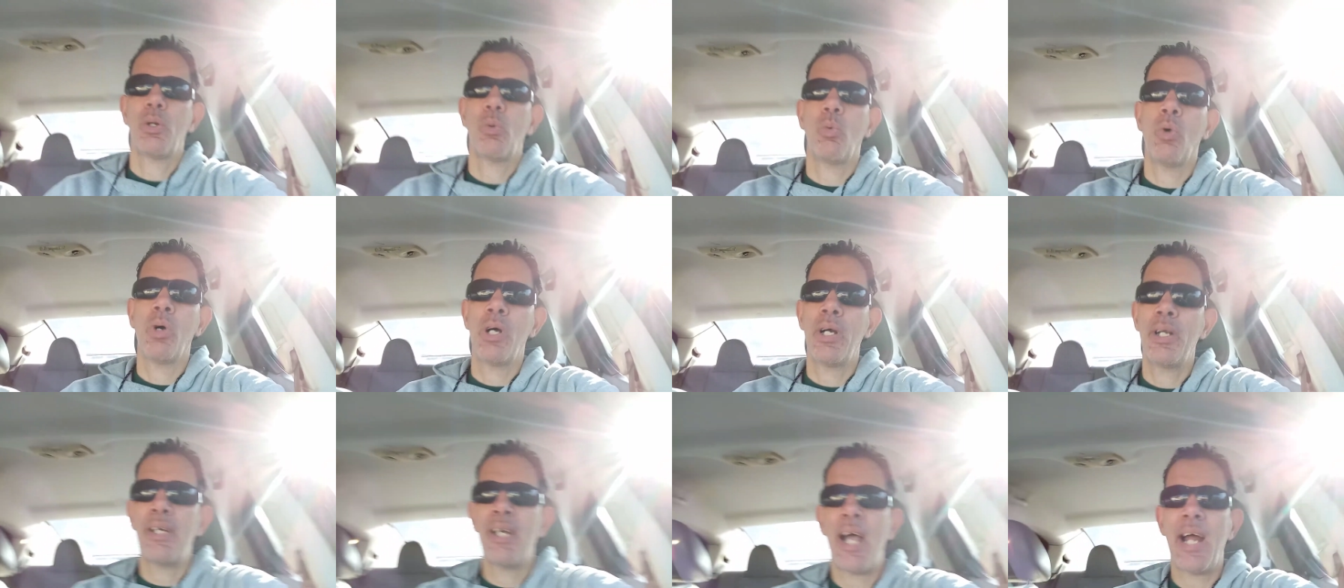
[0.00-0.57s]
It
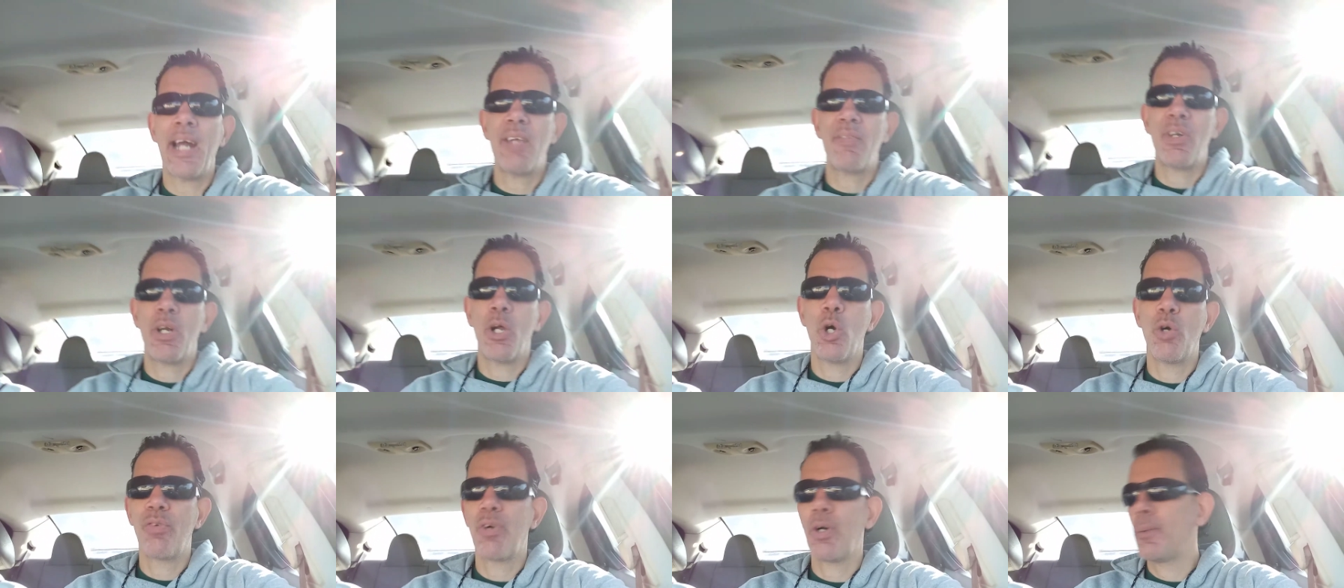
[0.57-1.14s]
wasn't over,
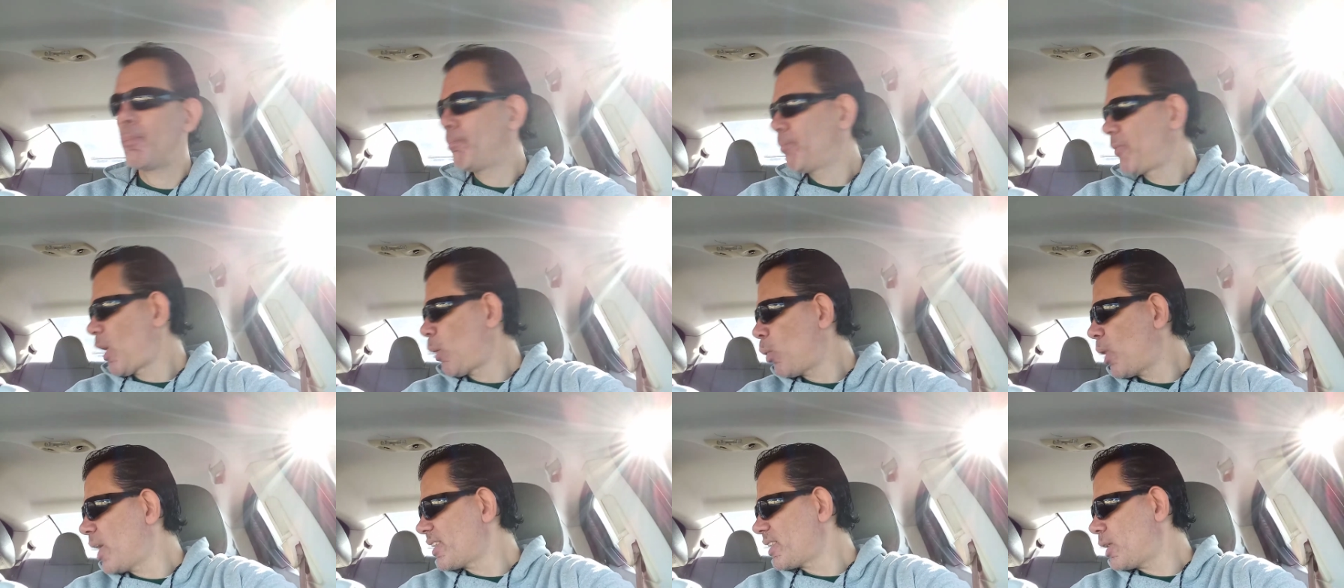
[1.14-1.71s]
but for
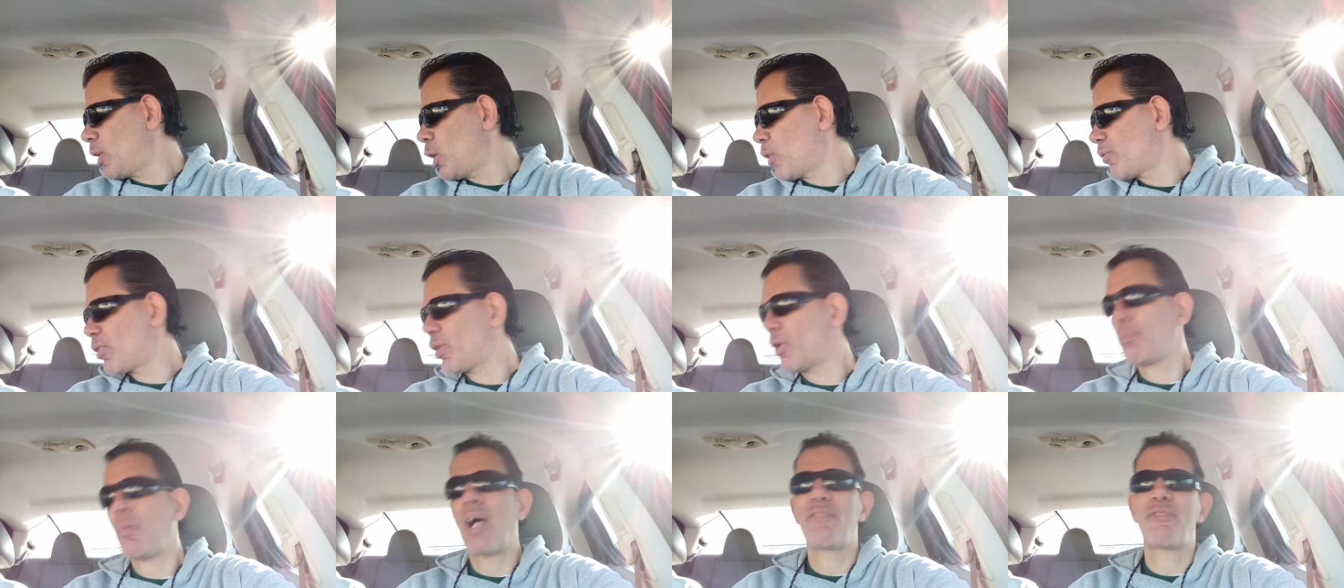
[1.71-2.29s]
us, we won
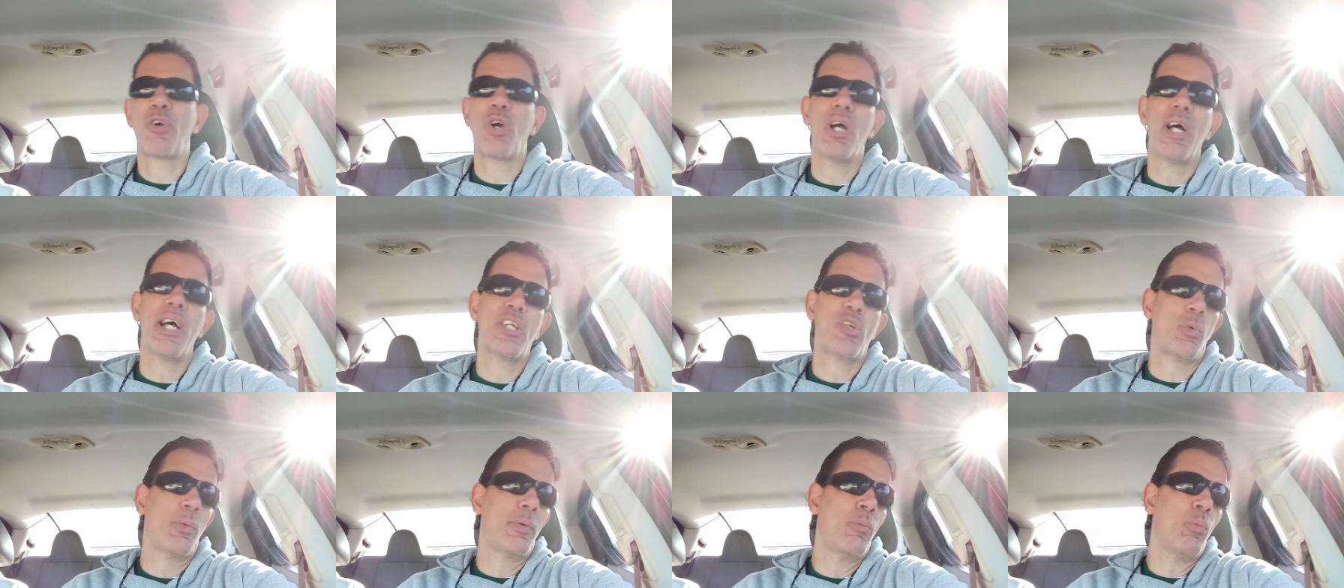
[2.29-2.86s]
game one, and
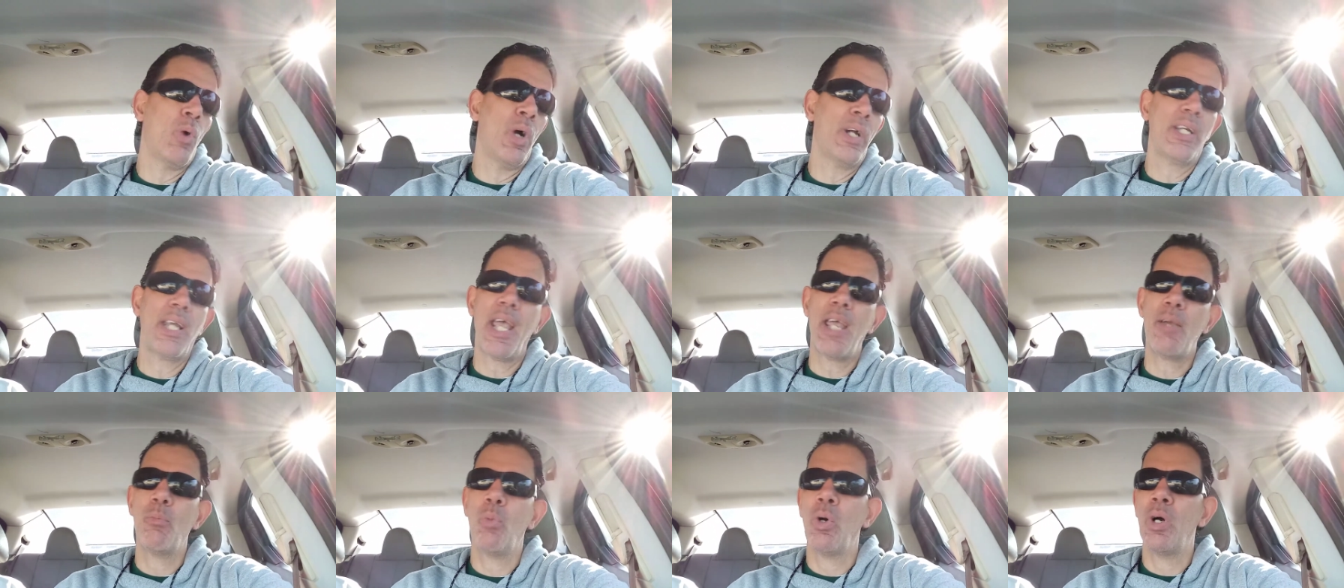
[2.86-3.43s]
it's not
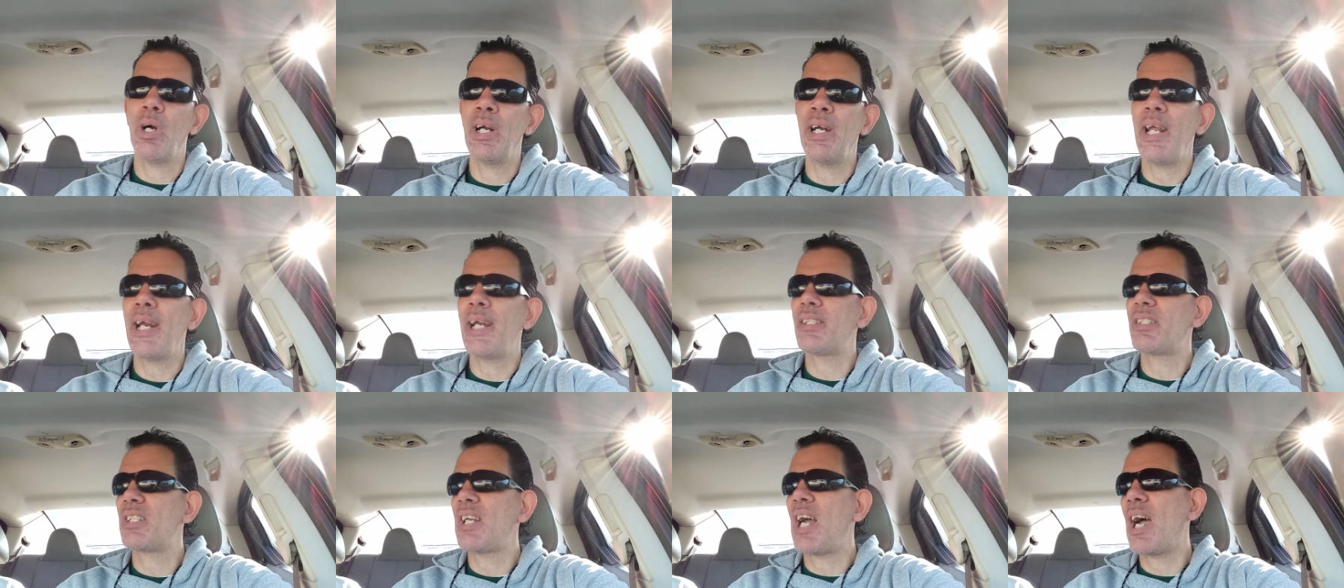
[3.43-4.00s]
over
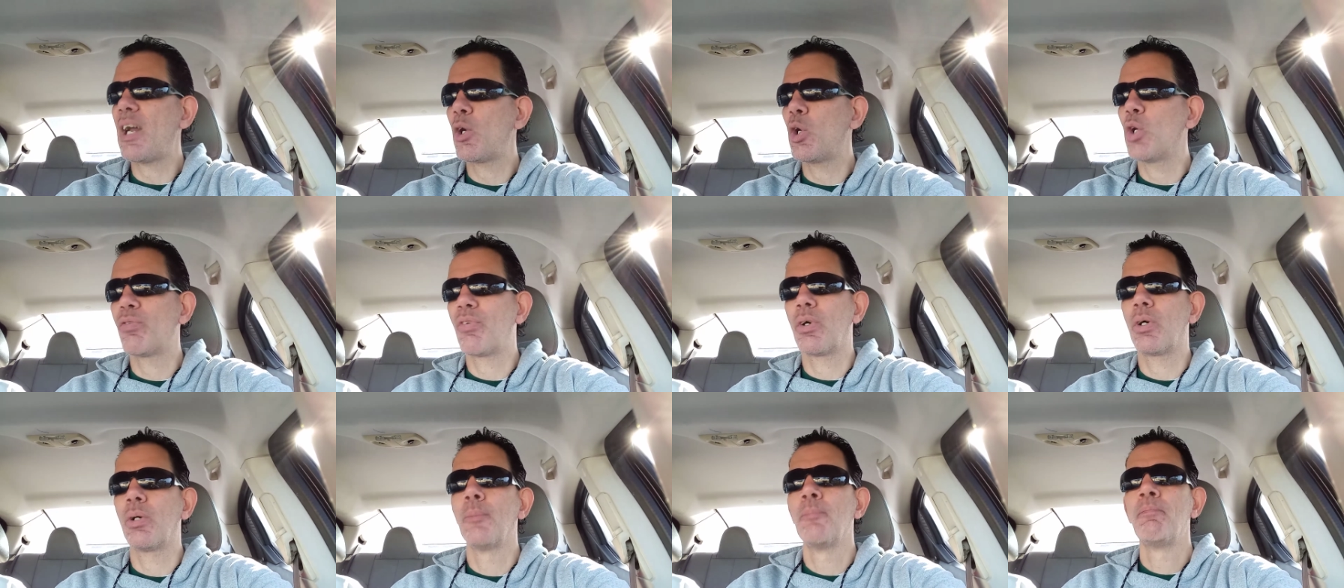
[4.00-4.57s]
now. It's a
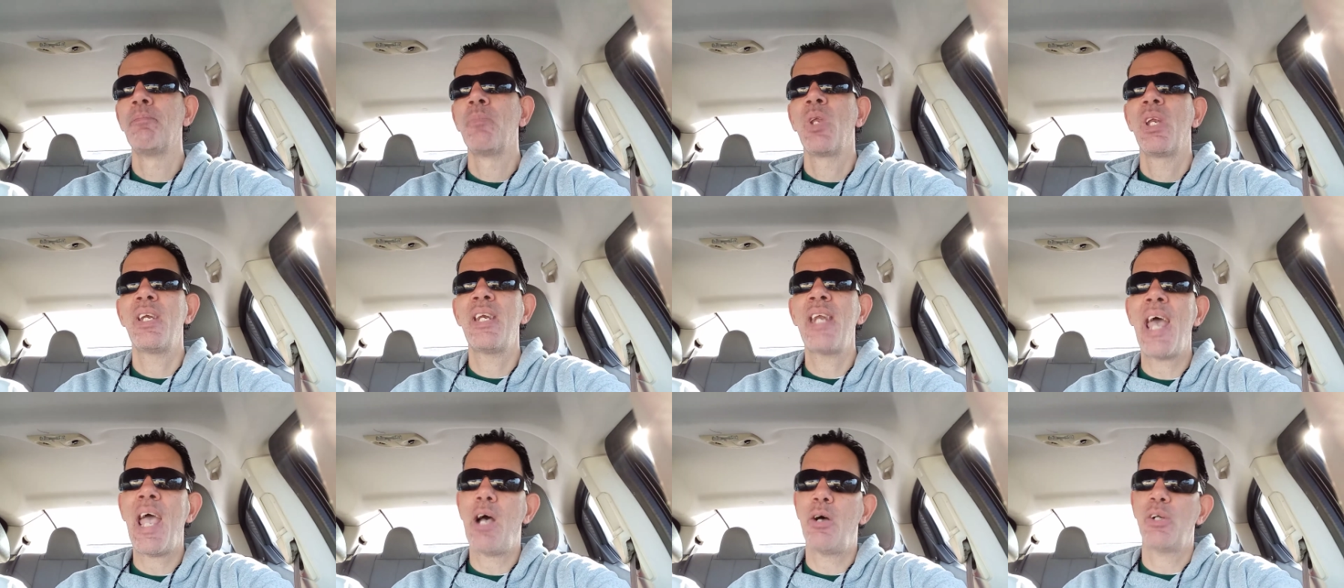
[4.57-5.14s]
tie series.